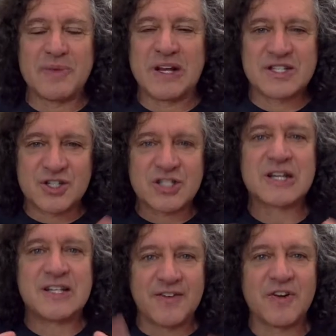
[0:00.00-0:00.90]
mean, it's just a
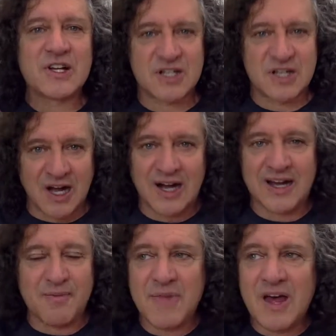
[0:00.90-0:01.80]
different kind.
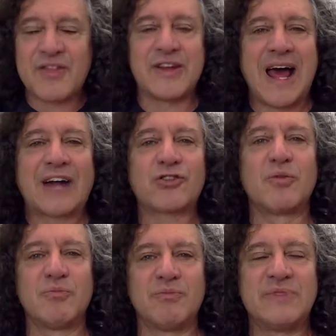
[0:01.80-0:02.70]
The
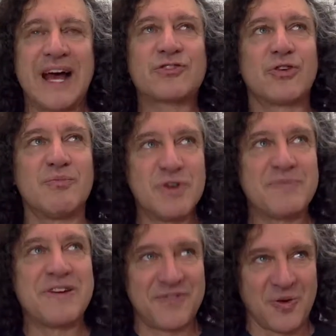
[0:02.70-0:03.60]
natural
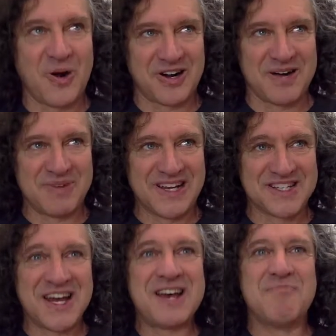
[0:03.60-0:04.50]
movement footwear companies
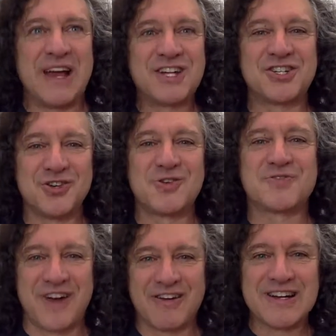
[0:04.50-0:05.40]
make shoes
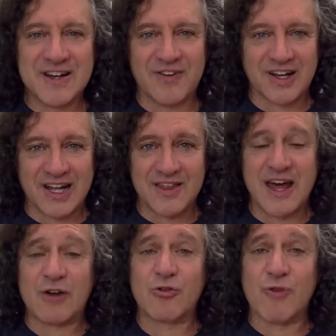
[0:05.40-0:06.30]
very differently
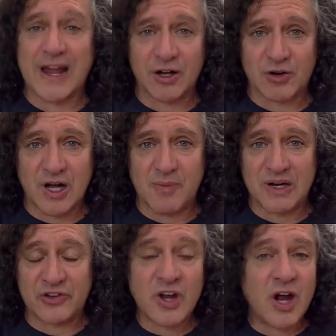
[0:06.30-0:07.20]
than regular
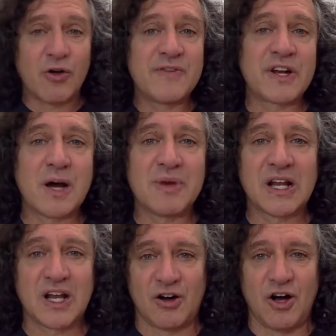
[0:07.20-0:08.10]
companies. Or even a company
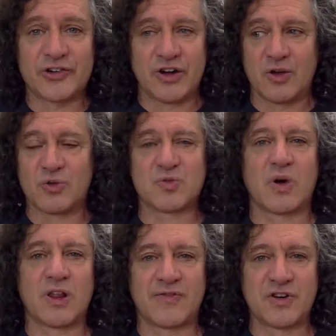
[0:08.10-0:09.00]
like Altra that was one
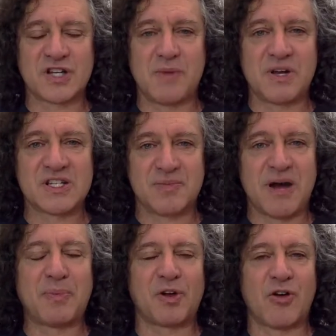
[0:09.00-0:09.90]
of the first companies to
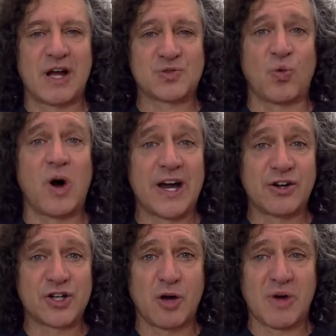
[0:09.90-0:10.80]
popularize
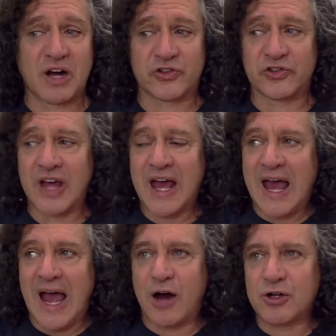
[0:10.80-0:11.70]
wider toe boxes.
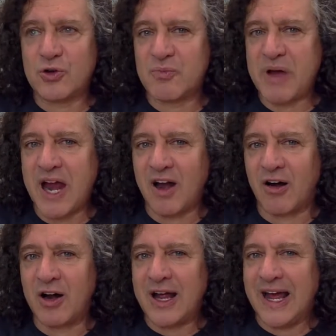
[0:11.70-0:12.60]
How do you
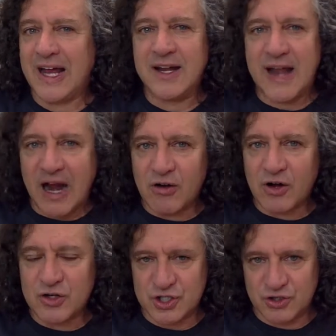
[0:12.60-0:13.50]
compare a
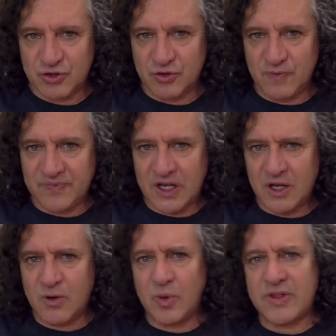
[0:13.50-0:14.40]
narrow shoe
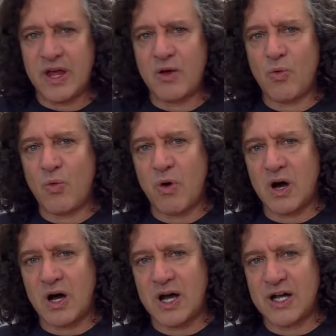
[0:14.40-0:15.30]
with a
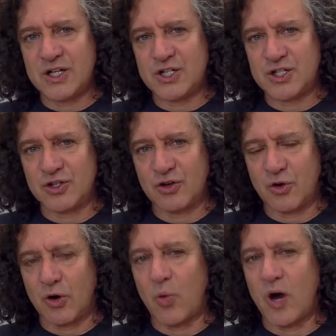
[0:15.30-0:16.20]
wide shoe
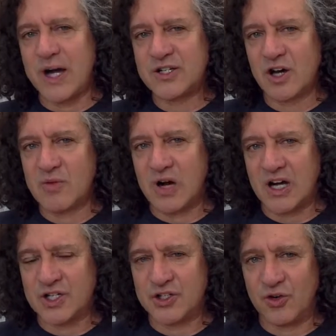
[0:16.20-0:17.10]
or a wide toe
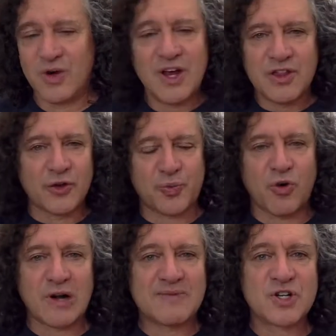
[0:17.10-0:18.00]
box shoe? Those
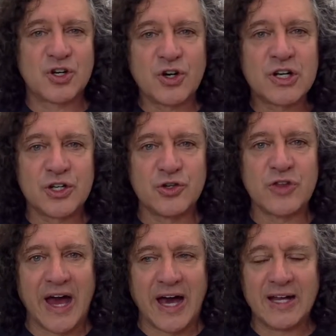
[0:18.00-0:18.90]
programs couldn't do
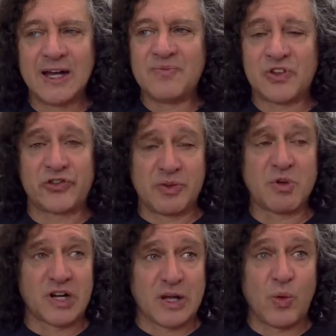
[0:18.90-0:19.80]
that.
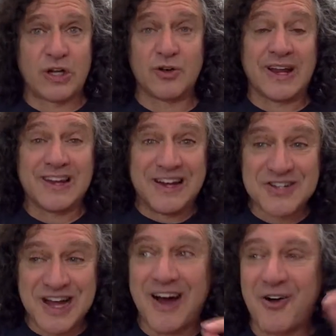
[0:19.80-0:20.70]
Similarly, when you,
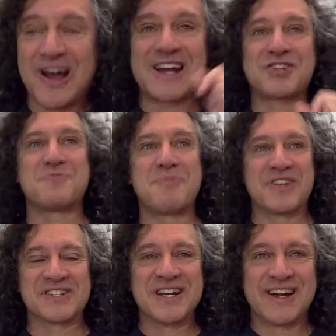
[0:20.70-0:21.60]
here's, oh God, I just remember
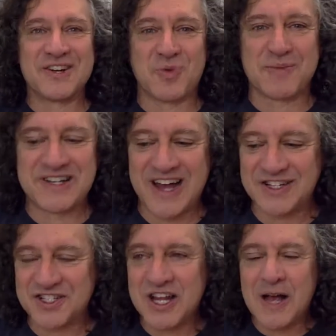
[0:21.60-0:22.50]
this. Here's one of my
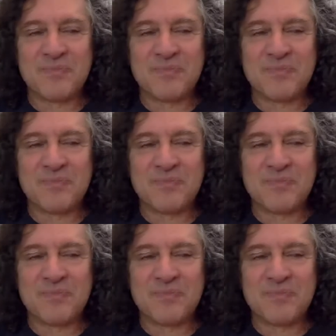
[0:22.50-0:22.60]
tangents.